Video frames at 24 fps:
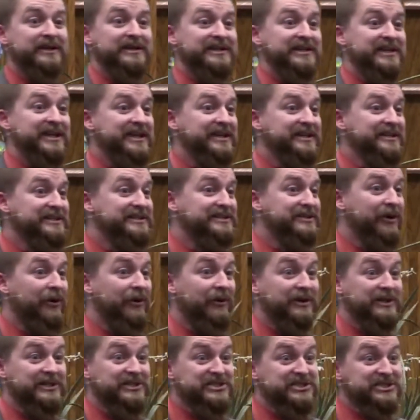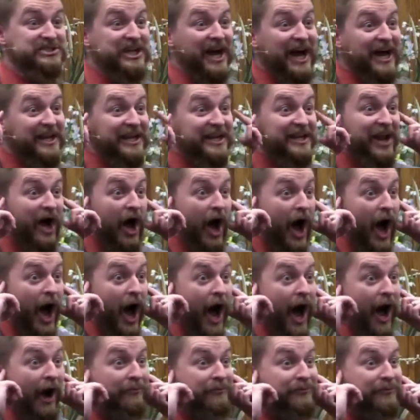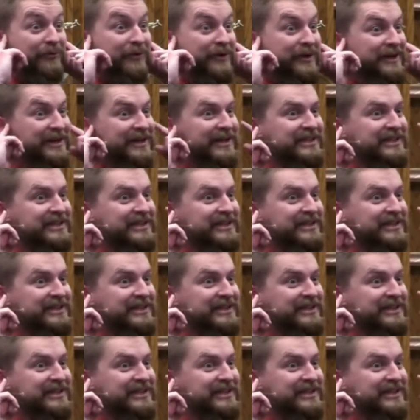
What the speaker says: and Keely's going, shut it off!